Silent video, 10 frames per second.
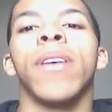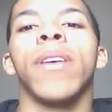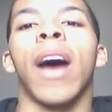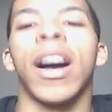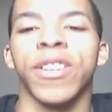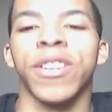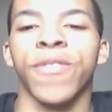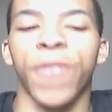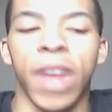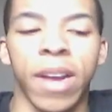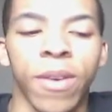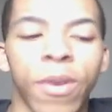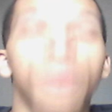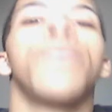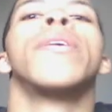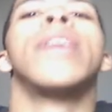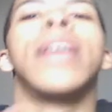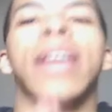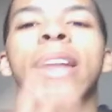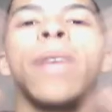Asha's friend group,
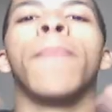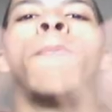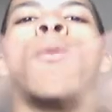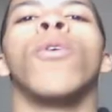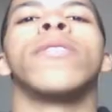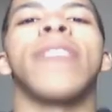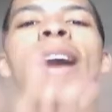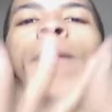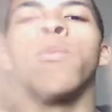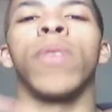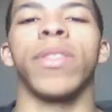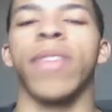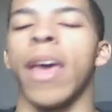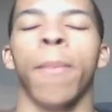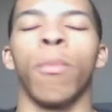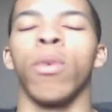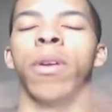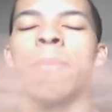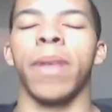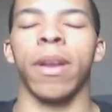getting more time with them would
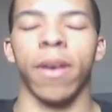have been